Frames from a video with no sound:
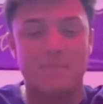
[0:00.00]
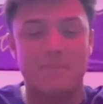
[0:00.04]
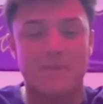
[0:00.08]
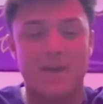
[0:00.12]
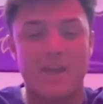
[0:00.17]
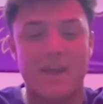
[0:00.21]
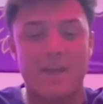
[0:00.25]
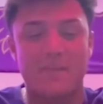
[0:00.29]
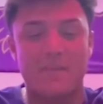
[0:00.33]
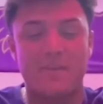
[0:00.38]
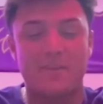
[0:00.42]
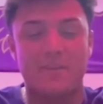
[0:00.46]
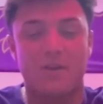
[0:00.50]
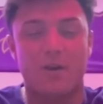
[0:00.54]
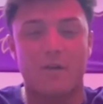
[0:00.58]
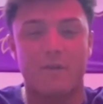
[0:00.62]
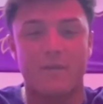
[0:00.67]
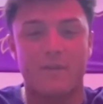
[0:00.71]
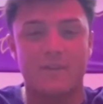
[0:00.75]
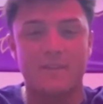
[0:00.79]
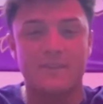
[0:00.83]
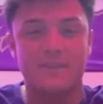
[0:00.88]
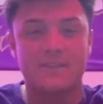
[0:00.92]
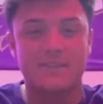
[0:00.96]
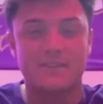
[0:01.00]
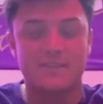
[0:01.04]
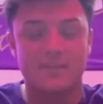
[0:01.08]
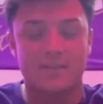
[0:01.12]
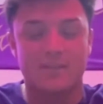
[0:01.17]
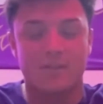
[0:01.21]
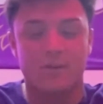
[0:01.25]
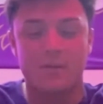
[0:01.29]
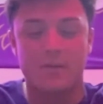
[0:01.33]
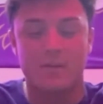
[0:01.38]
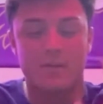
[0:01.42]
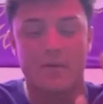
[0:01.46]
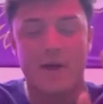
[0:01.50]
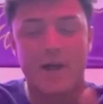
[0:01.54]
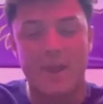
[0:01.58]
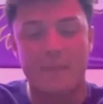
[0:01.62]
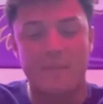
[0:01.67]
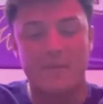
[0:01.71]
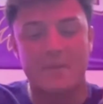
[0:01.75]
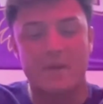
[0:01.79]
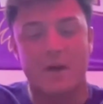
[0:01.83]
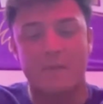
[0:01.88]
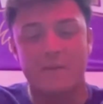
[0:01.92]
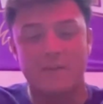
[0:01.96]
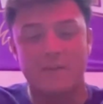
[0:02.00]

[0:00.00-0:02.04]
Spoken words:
Miami Dolphins, or the Miami Dolphins